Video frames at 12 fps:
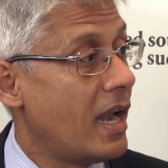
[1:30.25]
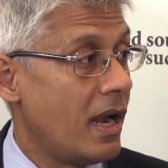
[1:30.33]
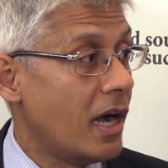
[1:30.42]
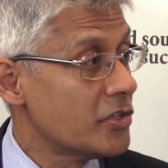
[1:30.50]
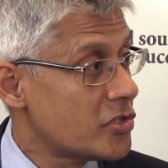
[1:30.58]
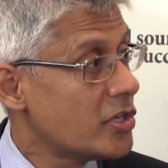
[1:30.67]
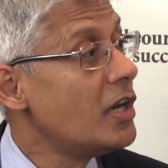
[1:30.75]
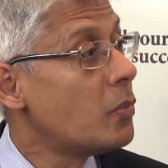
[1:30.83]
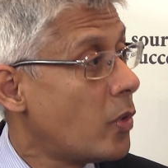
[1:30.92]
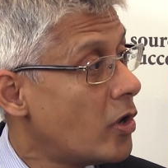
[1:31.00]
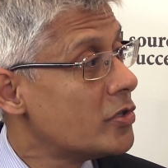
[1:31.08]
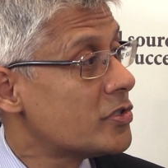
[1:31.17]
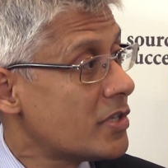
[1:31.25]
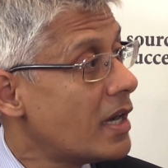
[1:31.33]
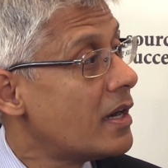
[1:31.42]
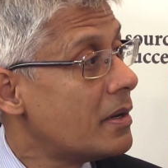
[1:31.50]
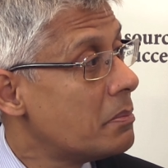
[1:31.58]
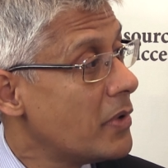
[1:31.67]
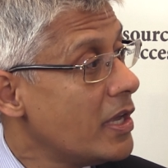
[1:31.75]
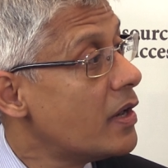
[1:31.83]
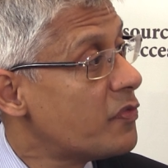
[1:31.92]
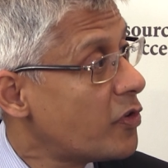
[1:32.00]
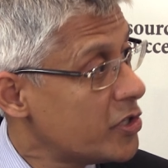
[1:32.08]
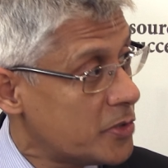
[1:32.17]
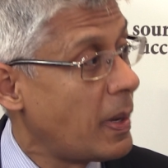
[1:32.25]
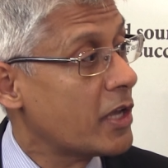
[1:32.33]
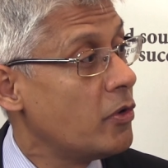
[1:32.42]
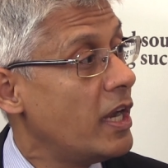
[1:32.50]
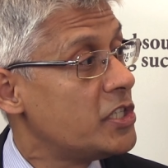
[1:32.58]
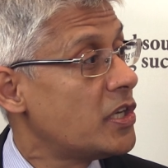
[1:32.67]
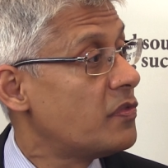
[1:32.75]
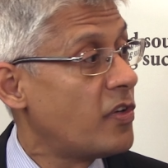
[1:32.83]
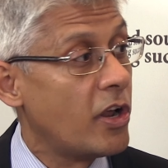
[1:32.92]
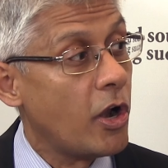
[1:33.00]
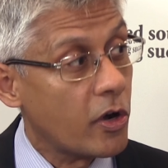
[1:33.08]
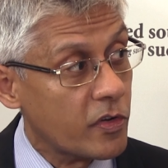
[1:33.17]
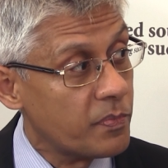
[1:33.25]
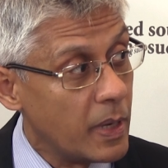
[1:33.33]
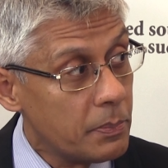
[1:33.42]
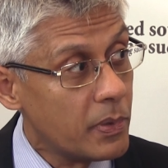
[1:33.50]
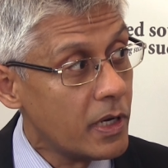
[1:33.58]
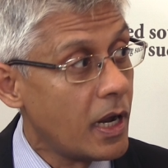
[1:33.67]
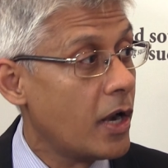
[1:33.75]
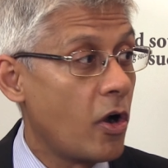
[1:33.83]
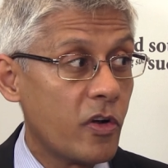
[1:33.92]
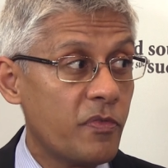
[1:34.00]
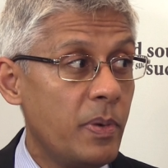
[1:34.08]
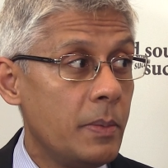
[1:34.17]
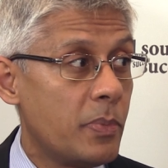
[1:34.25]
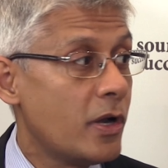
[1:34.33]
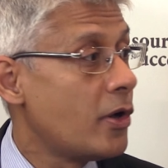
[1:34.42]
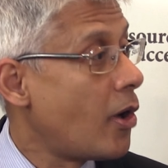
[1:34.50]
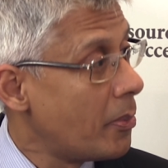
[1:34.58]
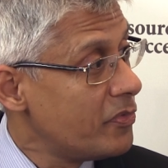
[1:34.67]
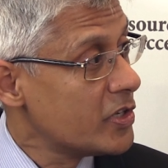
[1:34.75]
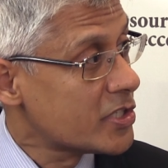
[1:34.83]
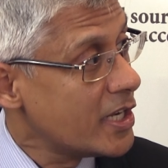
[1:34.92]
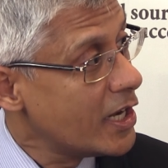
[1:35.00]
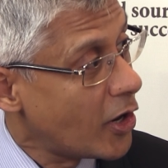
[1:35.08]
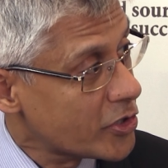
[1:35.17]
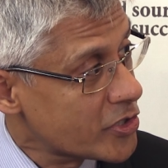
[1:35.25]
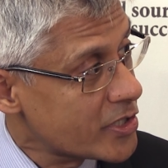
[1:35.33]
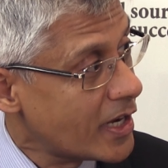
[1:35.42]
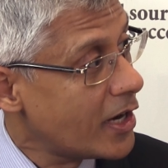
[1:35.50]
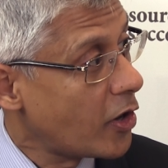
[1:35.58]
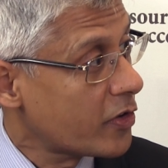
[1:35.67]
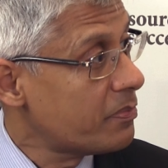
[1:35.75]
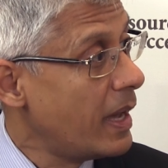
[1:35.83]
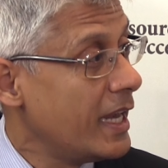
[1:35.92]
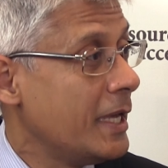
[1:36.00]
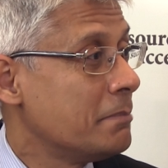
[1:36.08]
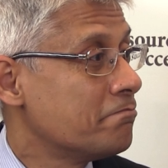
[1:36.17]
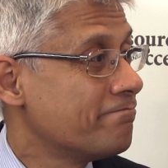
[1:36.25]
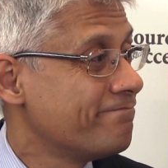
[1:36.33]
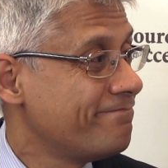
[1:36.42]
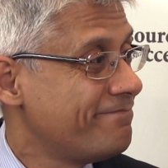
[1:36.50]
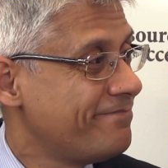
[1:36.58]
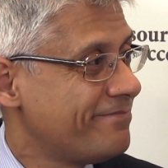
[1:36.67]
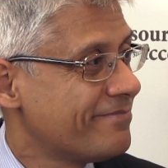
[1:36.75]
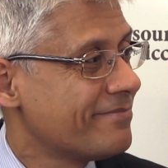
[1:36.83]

And last year was a year for speculation for a lot of people. A lot of people obviously lost a lot of money. Mm-hmm.